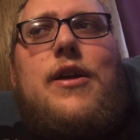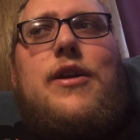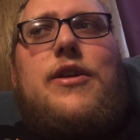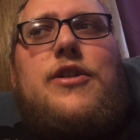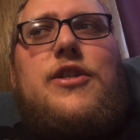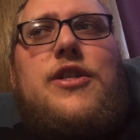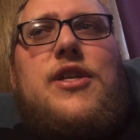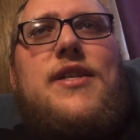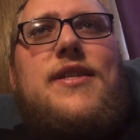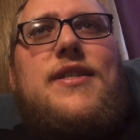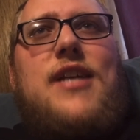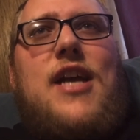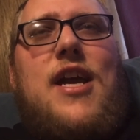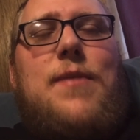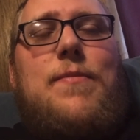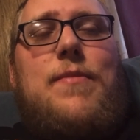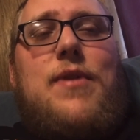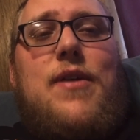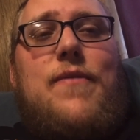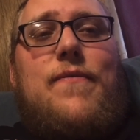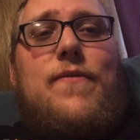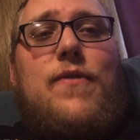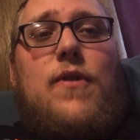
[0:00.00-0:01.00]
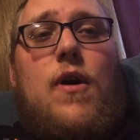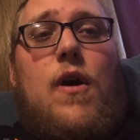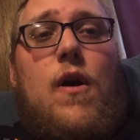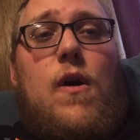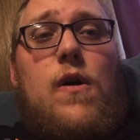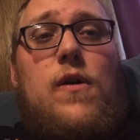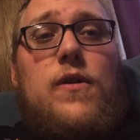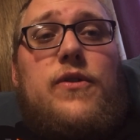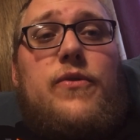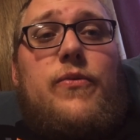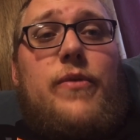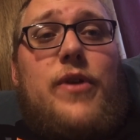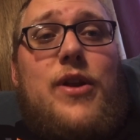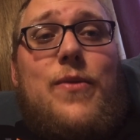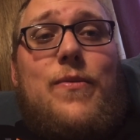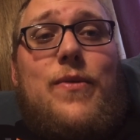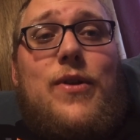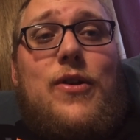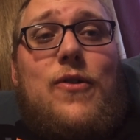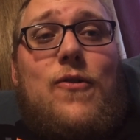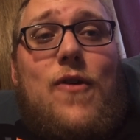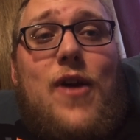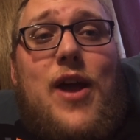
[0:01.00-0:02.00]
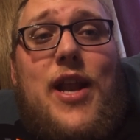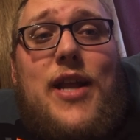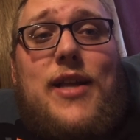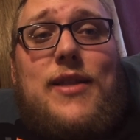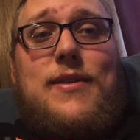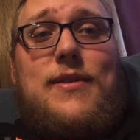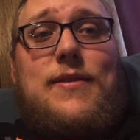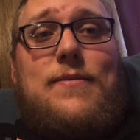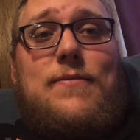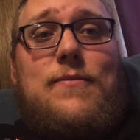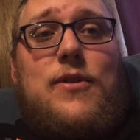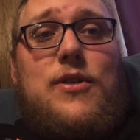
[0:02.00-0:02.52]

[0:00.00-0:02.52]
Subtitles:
she signed me up for all 21 credits,